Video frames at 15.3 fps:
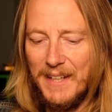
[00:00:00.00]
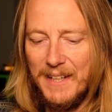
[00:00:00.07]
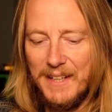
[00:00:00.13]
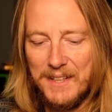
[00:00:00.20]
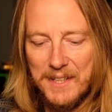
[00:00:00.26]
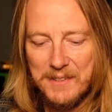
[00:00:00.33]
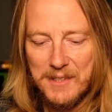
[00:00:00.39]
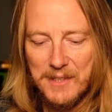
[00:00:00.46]

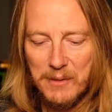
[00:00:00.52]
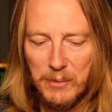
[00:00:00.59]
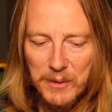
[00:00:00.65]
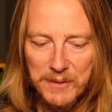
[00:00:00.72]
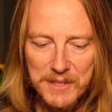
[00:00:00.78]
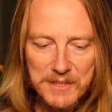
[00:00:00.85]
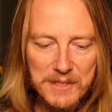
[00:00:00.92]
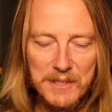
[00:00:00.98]
And I thought, well,
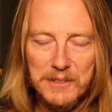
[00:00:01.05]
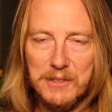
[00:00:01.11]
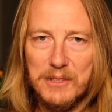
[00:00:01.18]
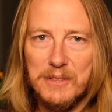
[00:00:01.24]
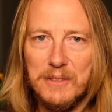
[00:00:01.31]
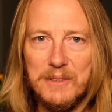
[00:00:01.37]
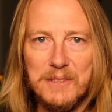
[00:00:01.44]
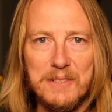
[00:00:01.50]
this
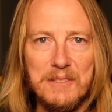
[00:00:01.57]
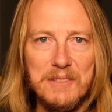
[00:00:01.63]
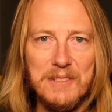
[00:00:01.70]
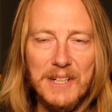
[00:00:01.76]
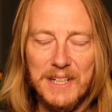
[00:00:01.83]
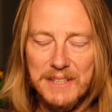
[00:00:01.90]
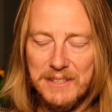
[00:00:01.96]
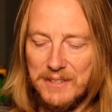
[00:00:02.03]
controller
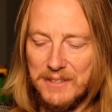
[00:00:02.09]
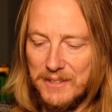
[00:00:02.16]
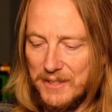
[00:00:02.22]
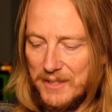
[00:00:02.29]
sucks.